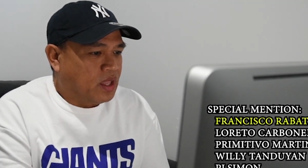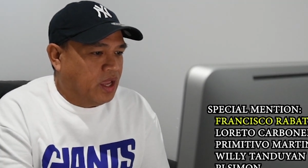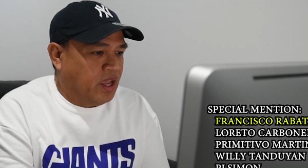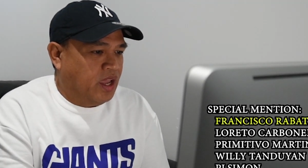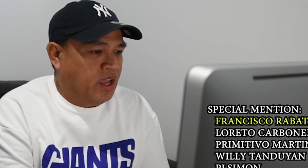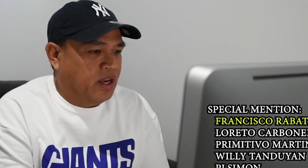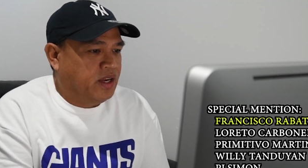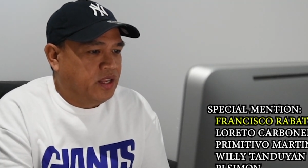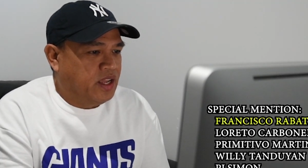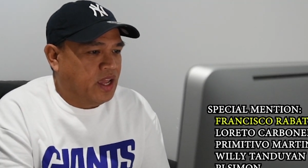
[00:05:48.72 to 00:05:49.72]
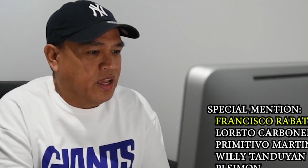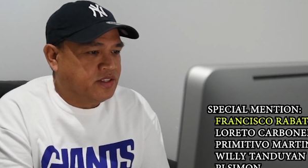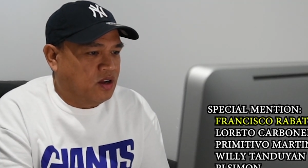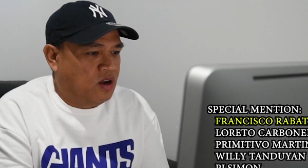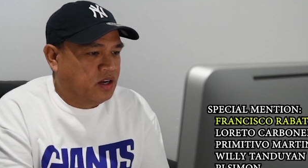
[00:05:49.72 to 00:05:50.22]
And he
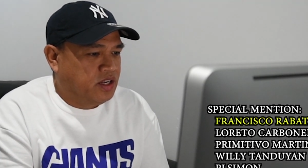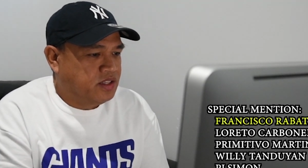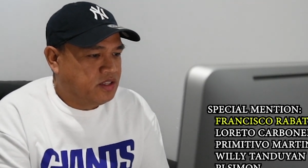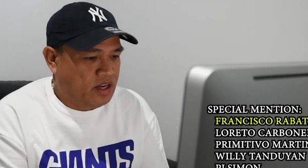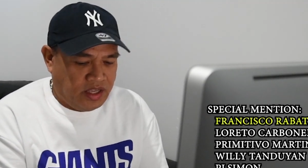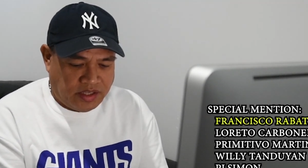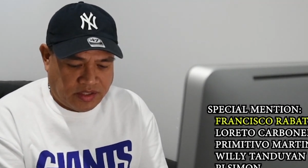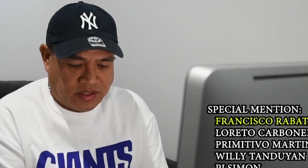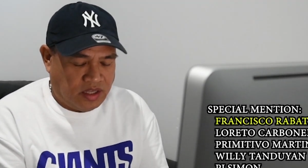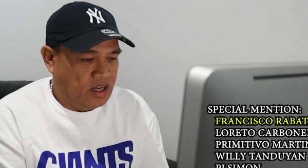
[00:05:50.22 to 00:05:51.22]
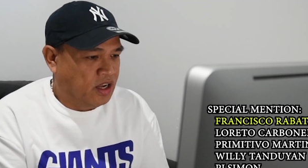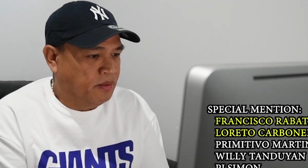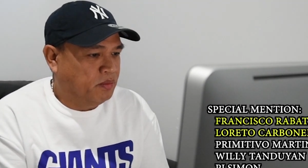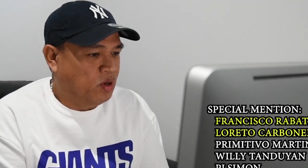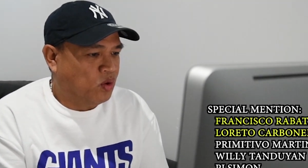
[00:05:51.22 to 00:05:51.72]
has on his list
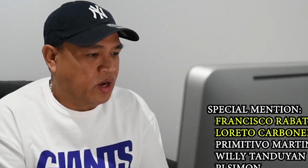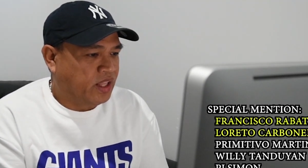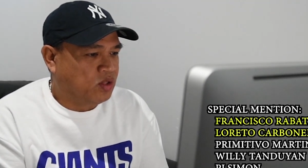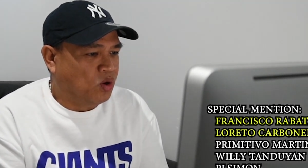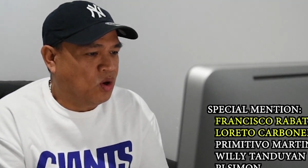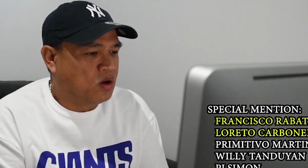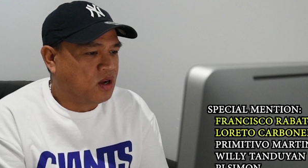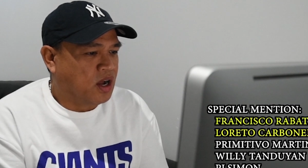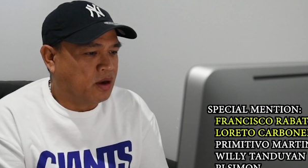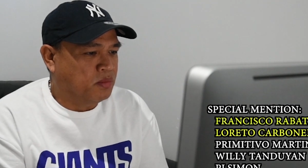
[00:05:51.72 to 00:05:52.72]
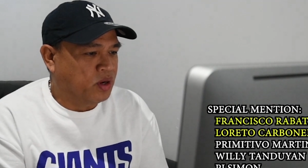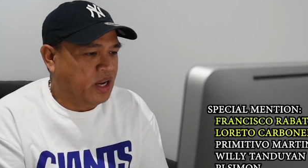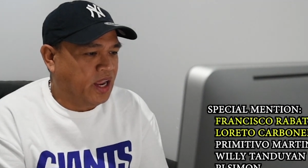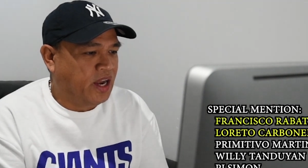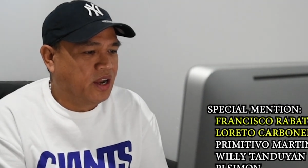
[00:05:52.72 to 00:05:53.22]
Loreto
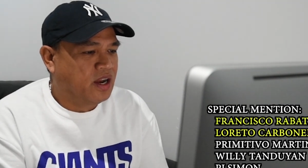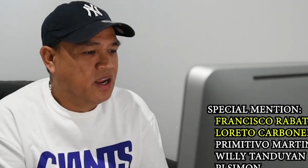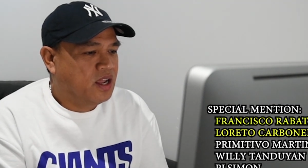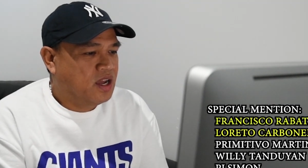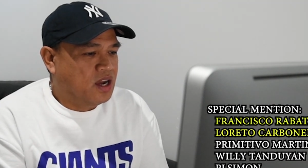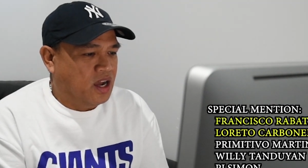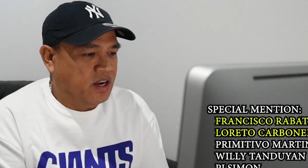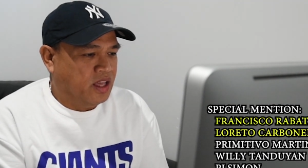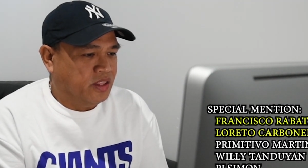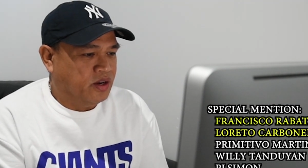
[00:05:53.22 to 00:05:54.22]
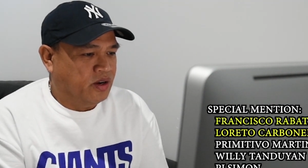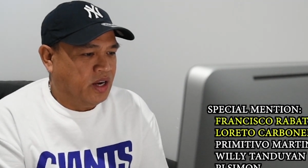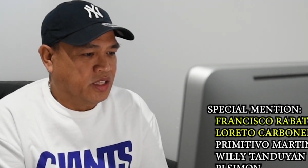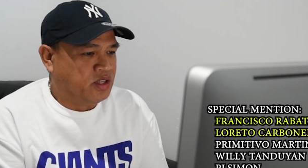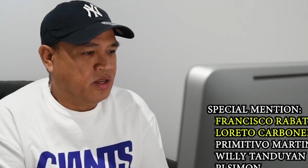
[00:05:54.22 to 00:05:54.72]
Carbonell, another
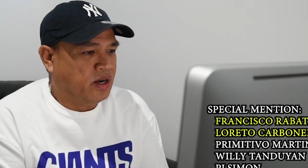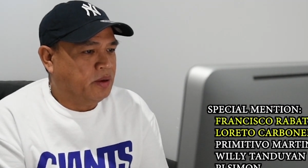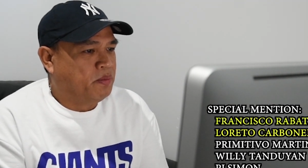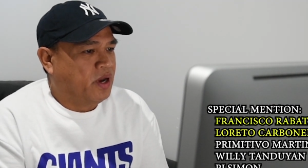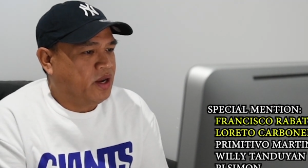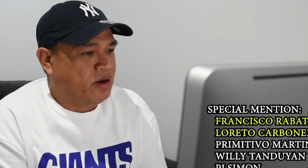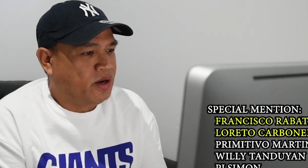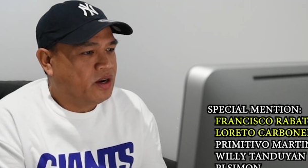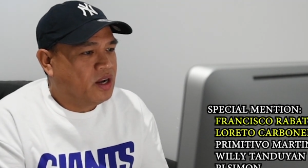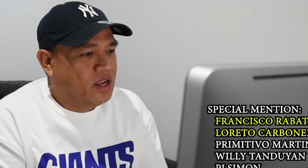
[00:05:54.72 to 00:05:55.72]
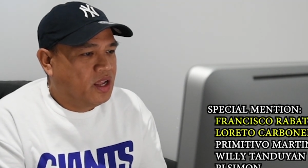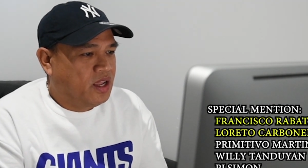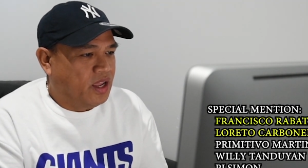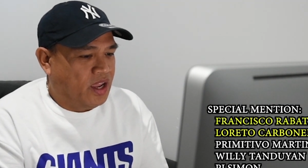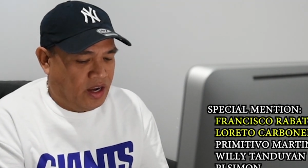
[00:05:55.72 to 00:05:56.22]
legendary player.
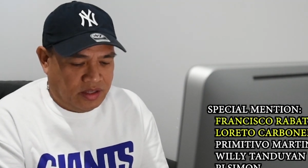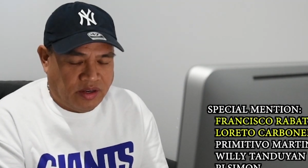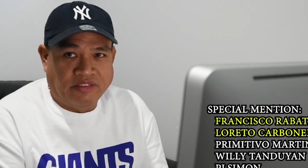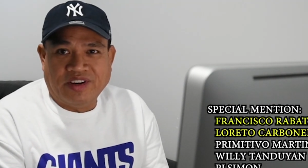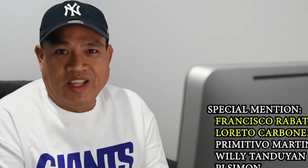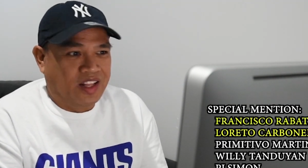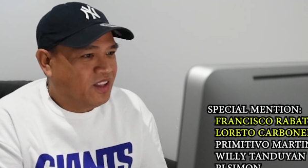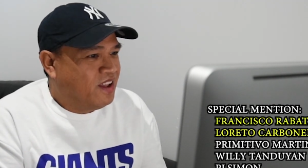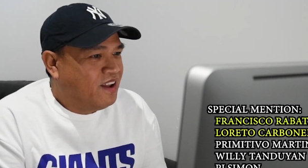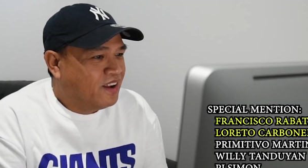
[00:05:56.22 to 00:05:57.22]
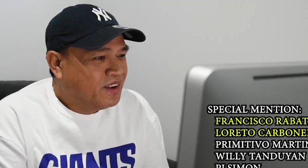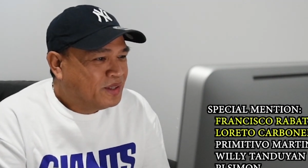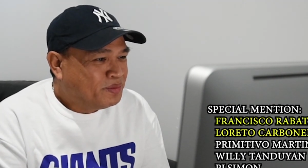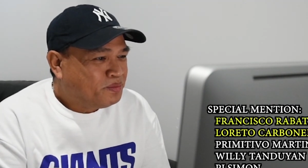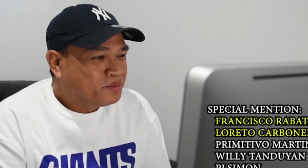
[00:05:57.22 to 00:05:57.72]
And sorry for that.
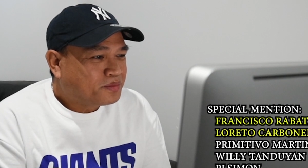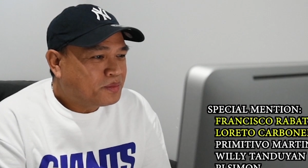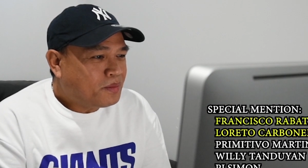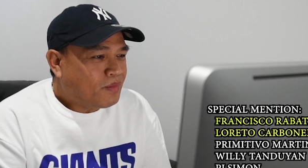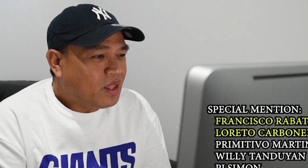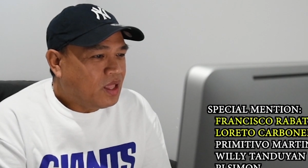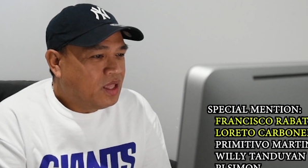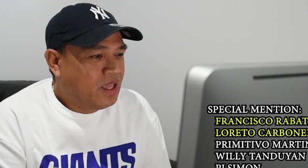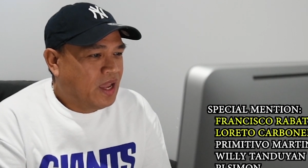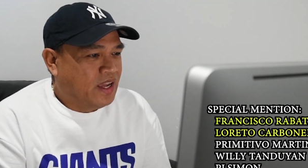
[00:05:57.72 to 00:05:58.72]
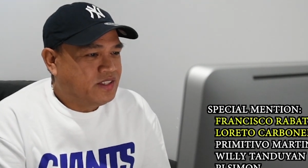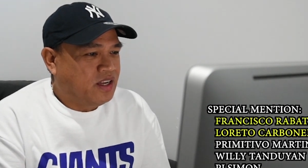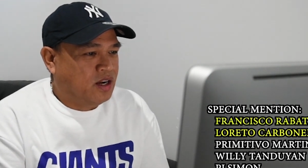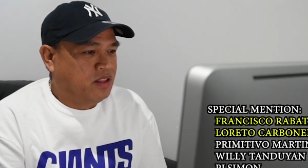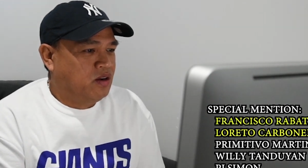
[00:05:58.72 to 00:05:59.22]
He
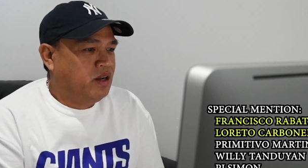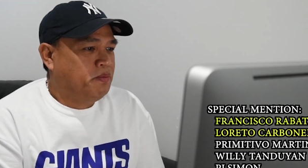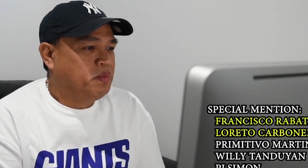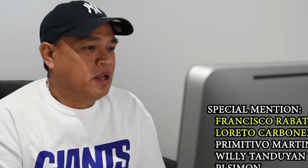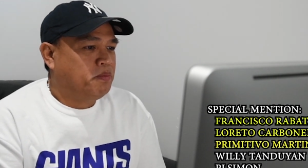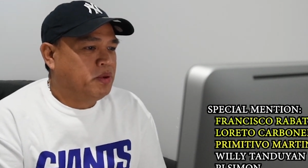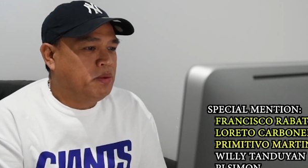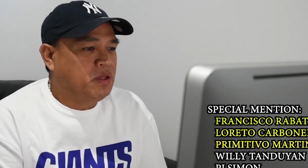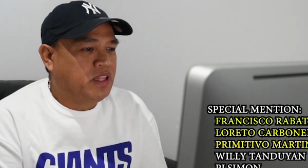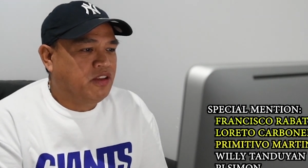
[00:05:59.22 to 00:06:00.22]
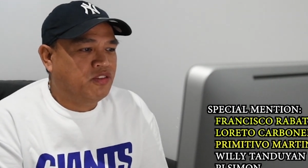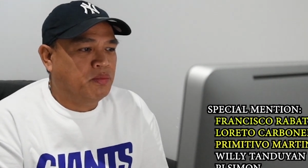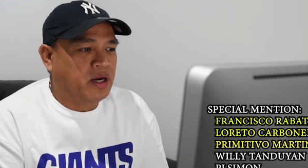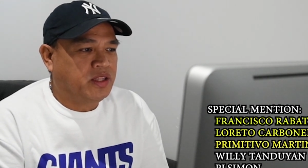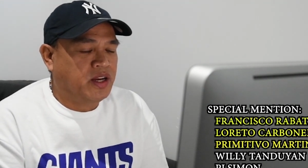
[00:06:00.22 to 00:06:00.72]
has another Olympian, Primitivo
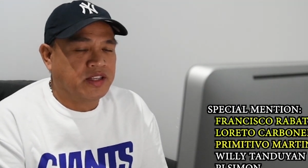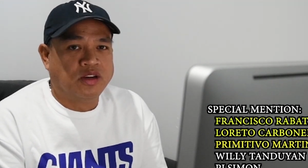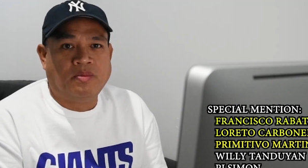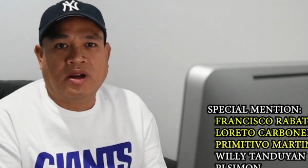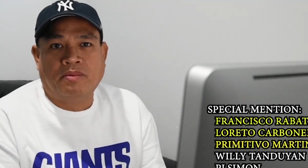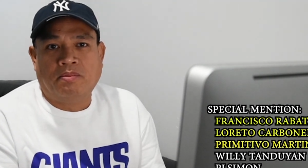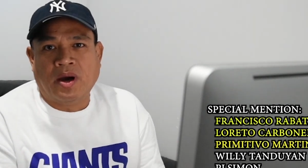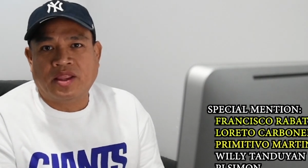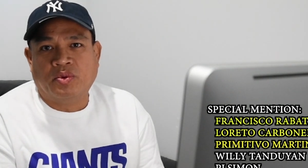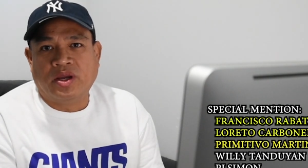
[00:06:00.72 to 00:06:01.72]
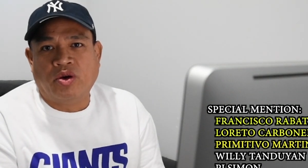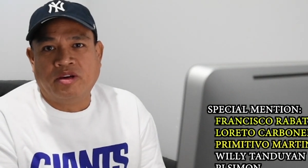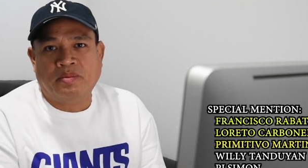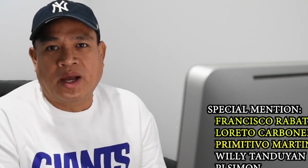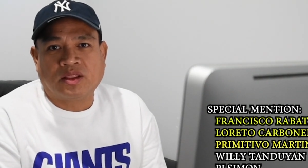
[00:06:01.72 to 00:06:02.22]
Martinez. So by the way,
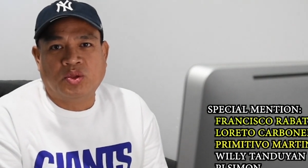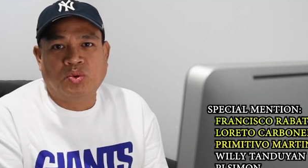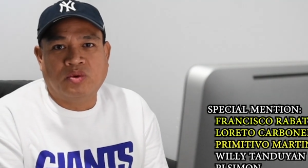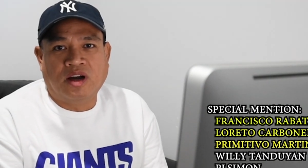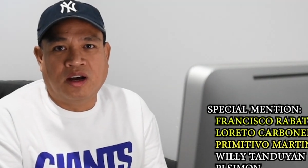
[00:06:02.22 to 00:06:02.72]
going back to